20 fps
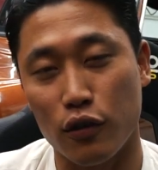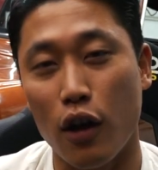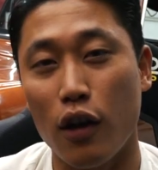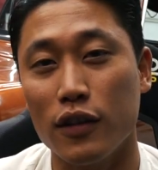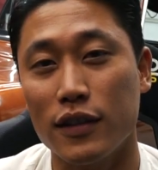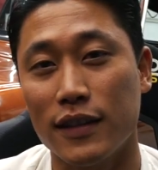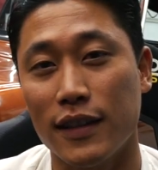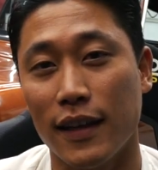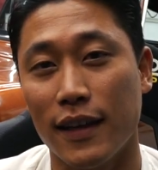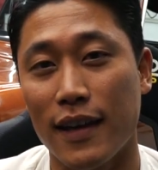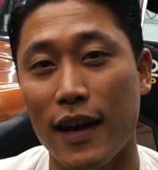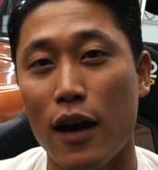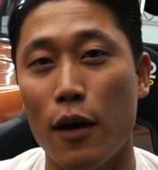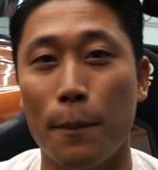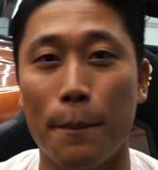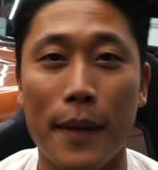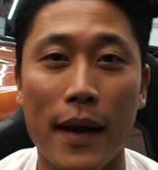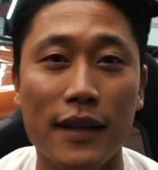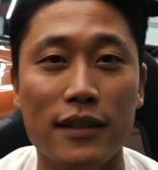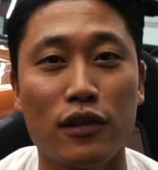not stick
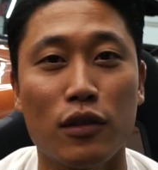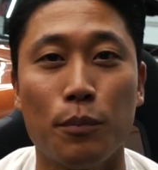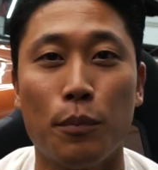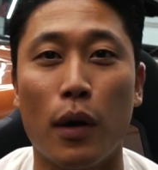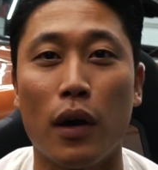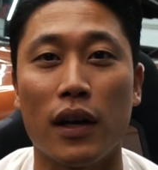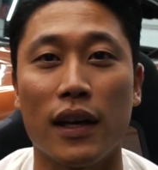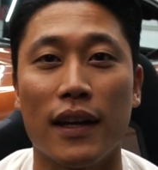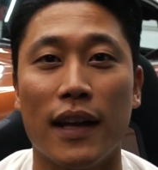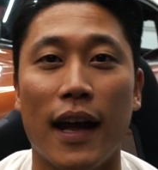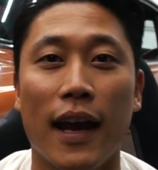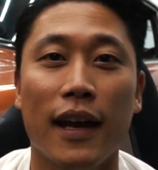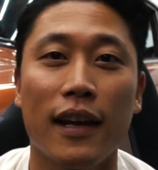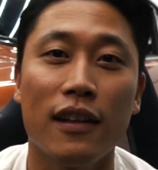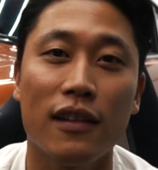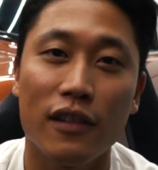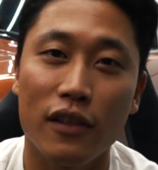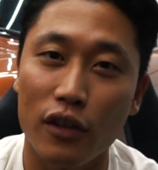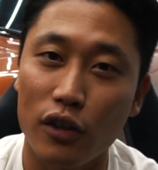out past the body line,